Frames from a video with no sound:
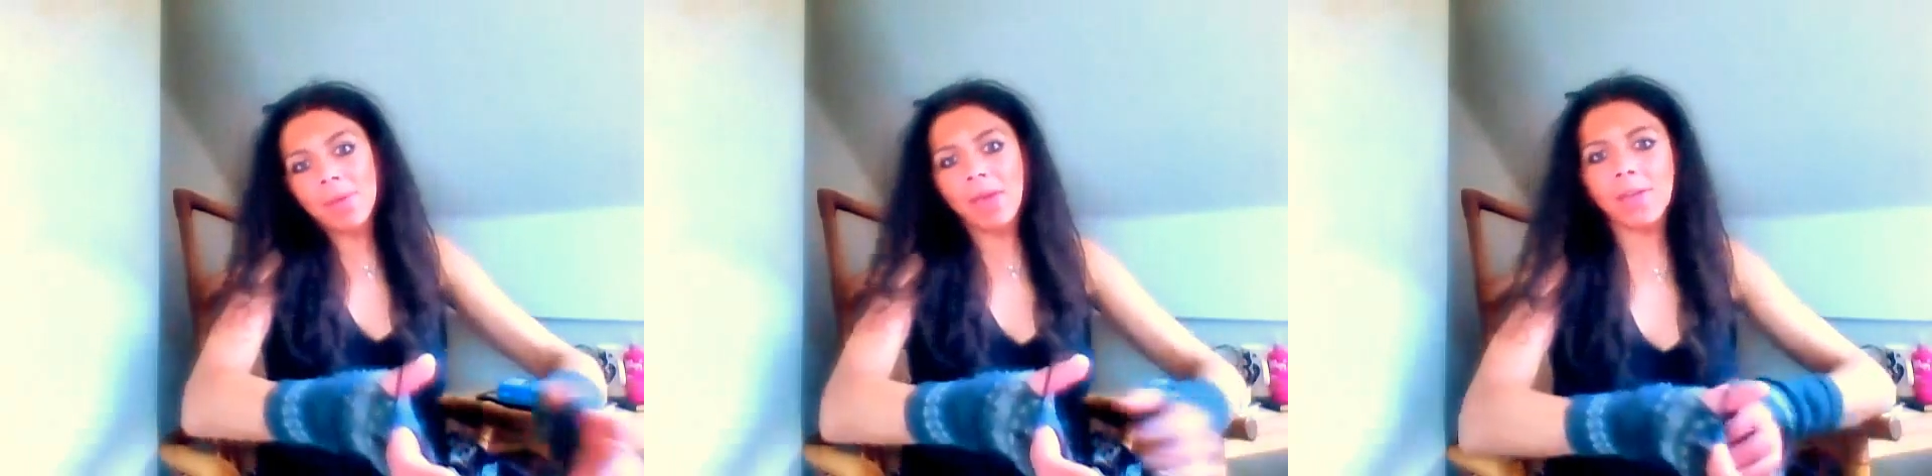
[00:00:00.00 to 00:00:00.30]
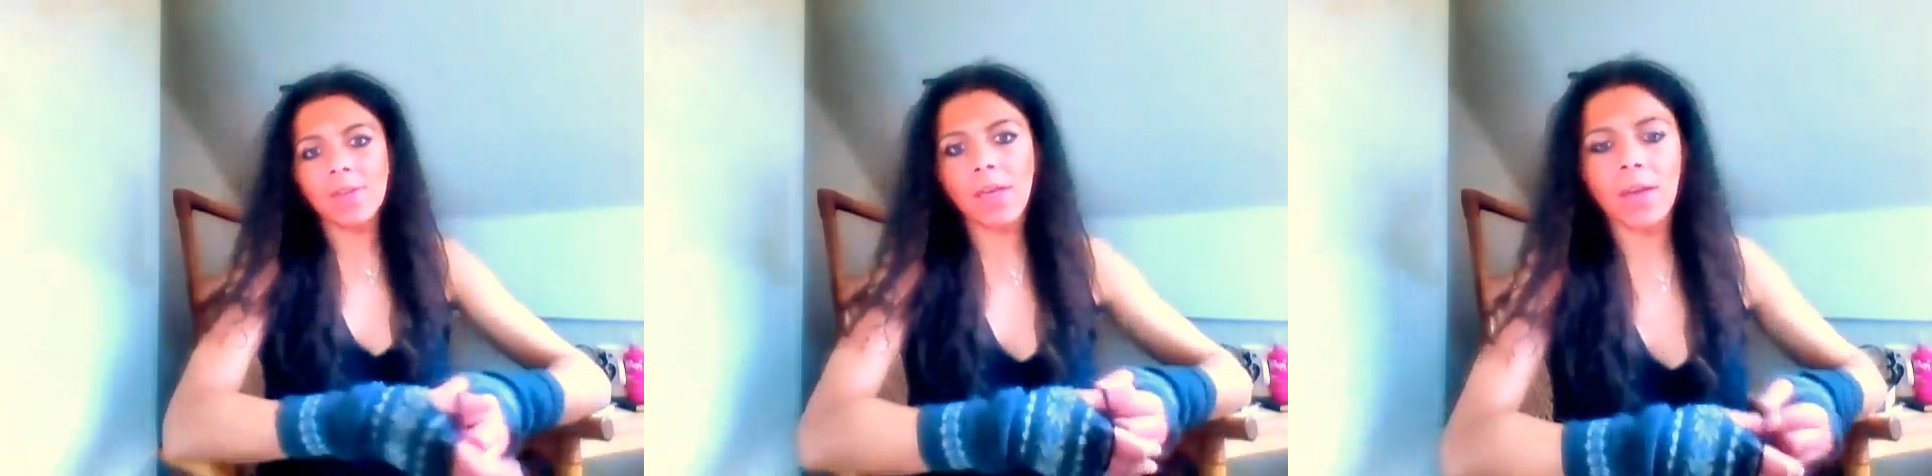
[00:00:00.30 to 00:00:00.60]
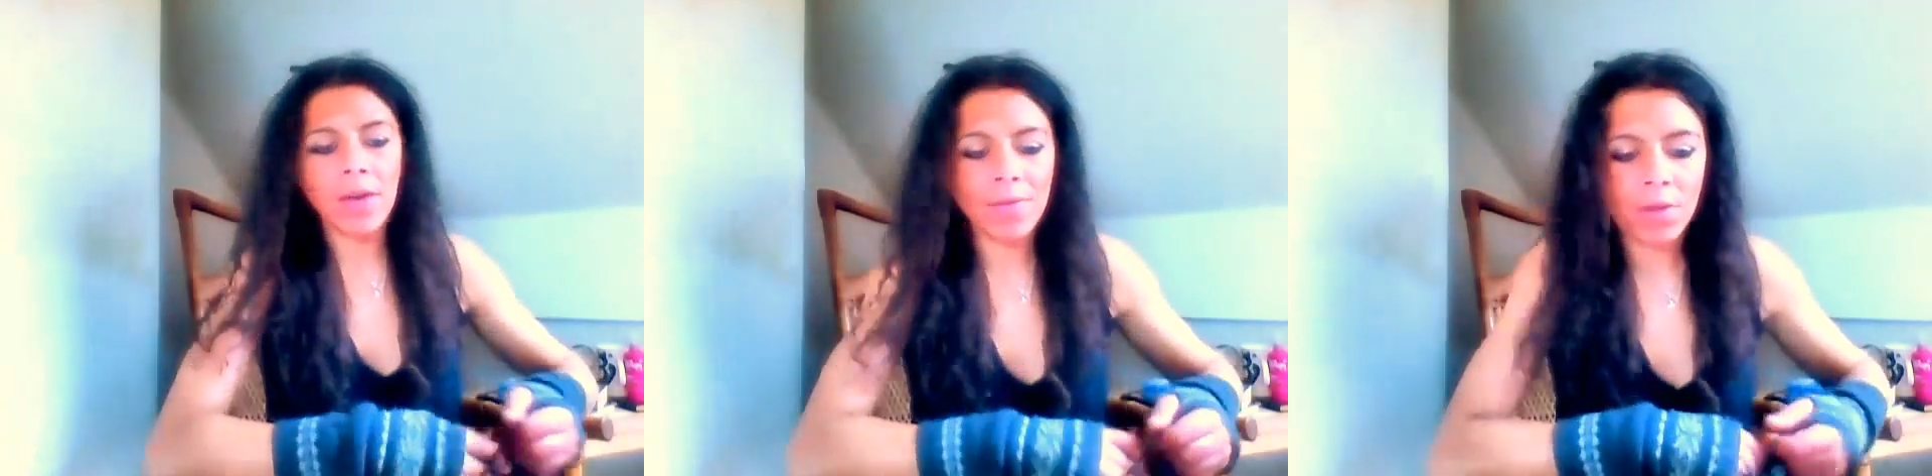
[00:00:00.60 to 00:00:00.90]
but in the
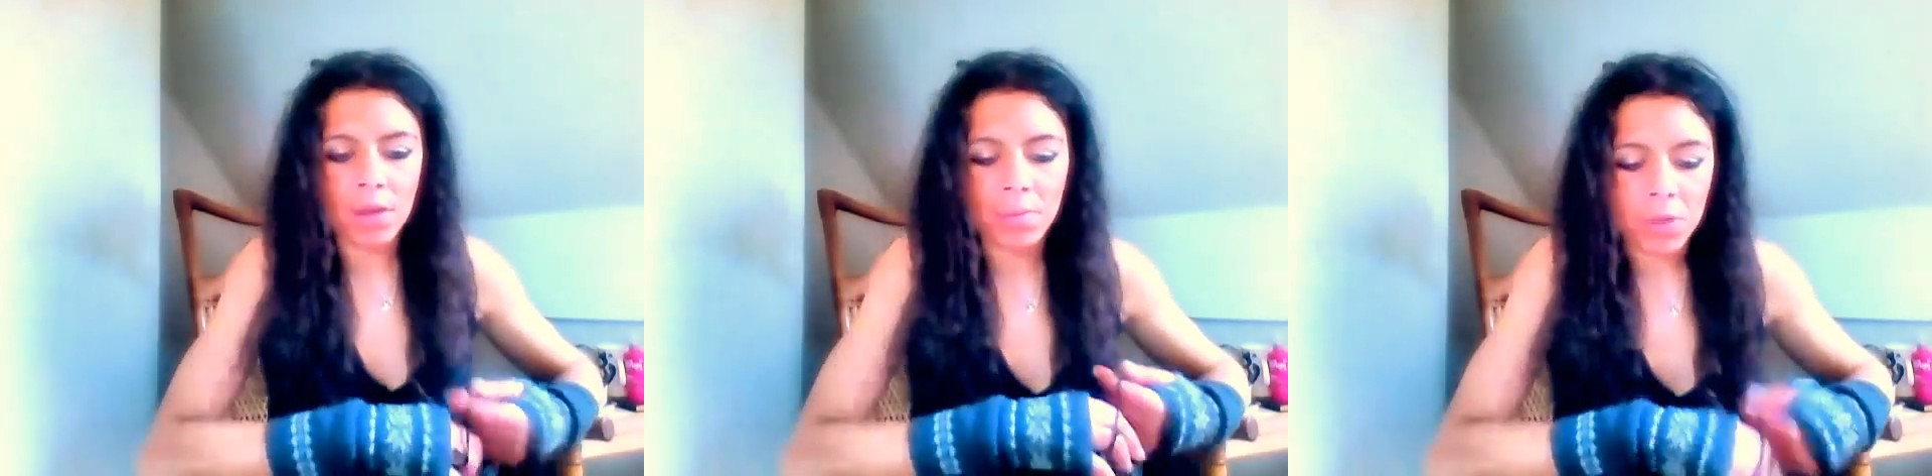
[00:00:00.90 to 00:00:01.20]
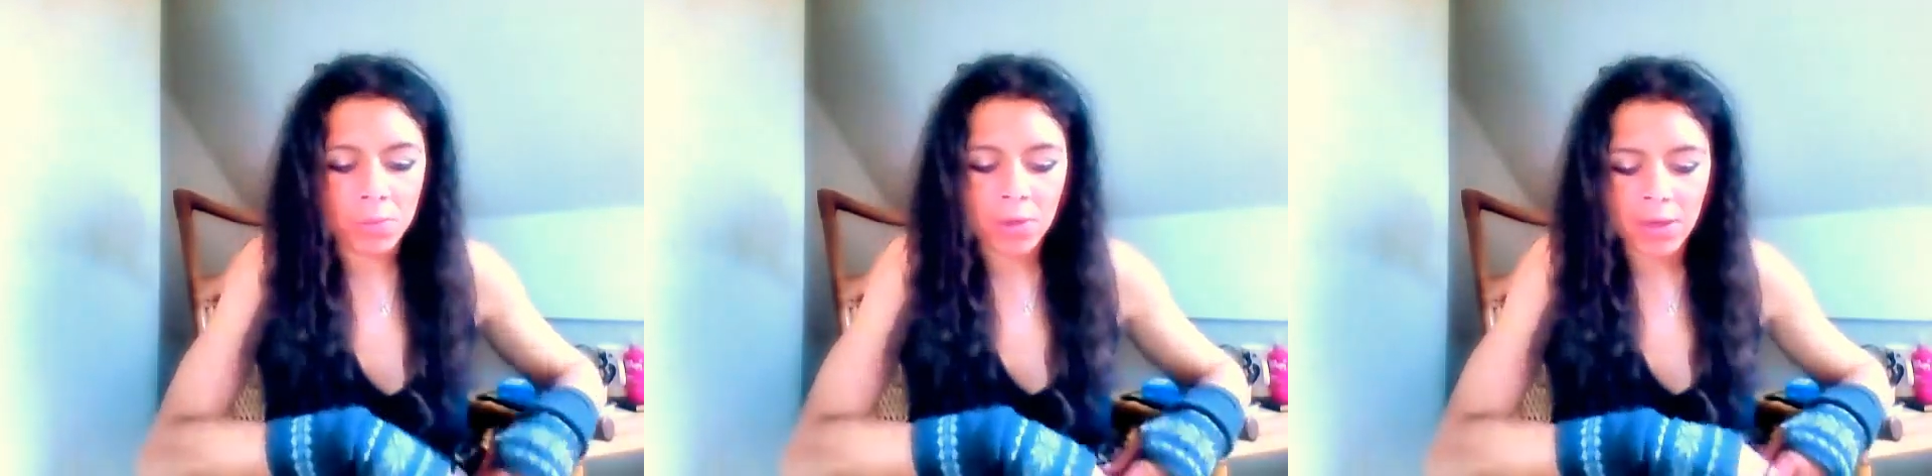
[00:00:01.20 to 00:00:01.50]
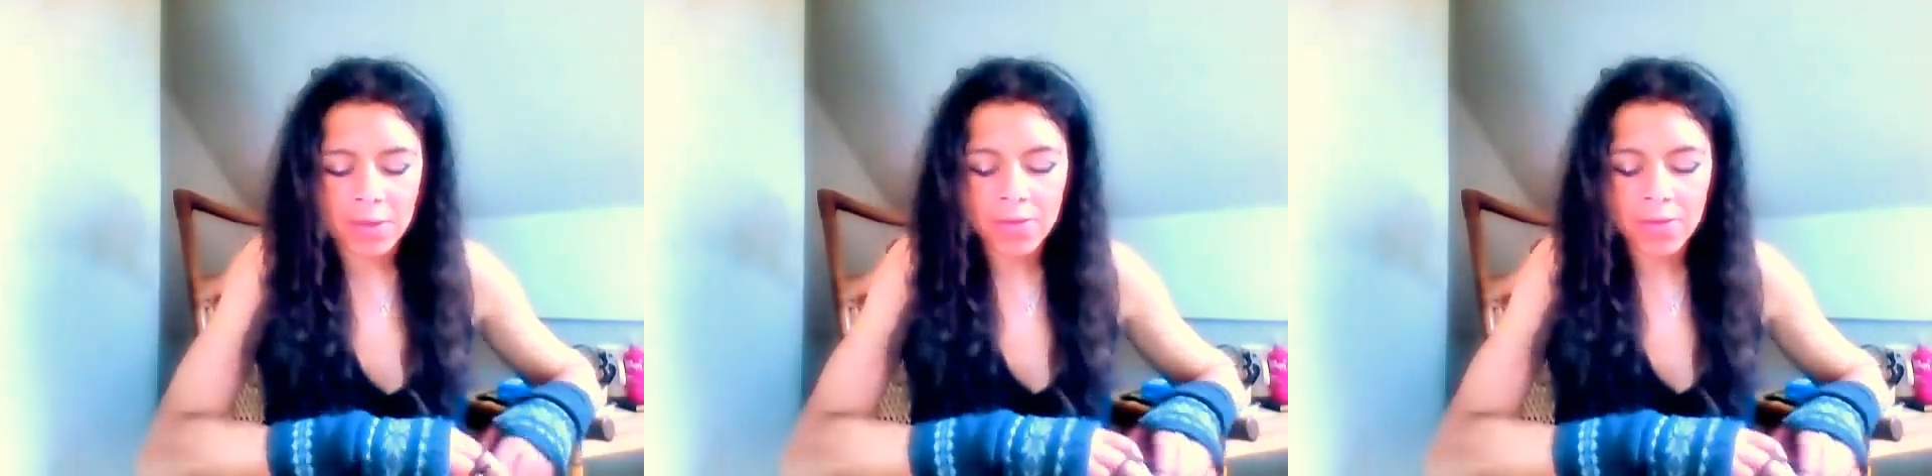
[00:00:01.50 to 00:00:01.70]
meantime, I'm going to go.